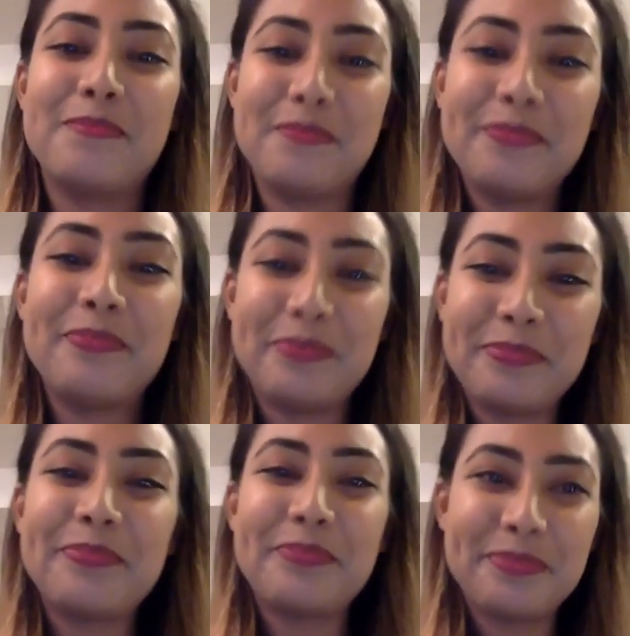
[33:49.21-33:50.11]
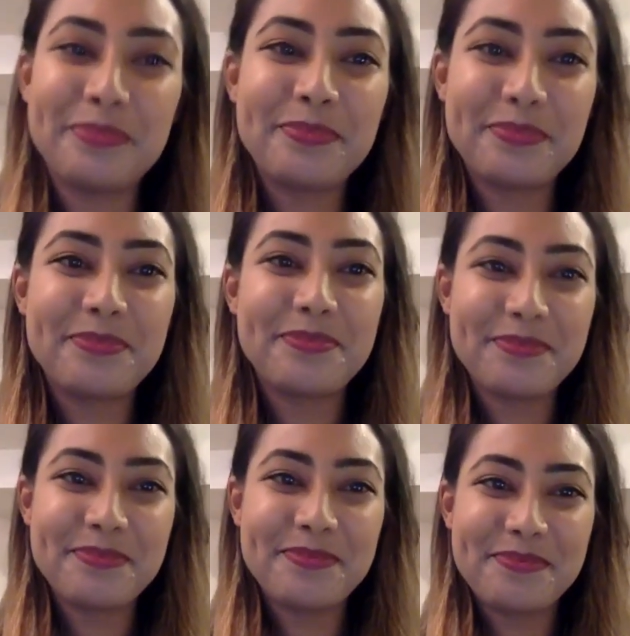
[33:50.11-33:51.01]

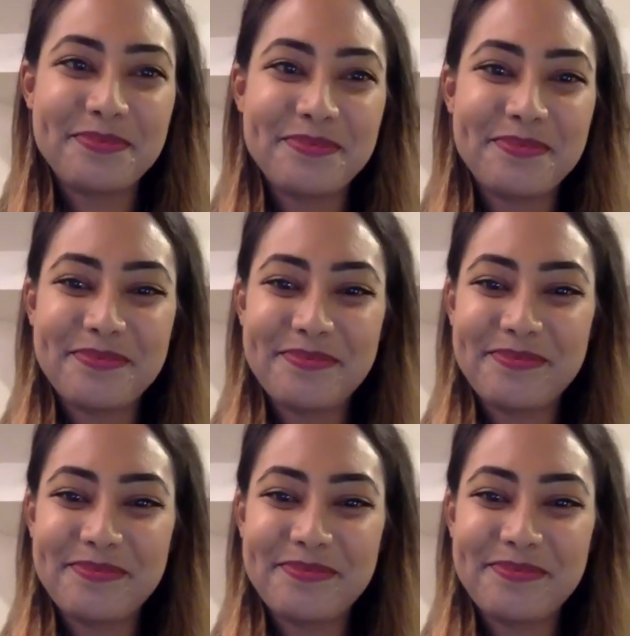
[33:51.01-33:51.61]
Nothing is said.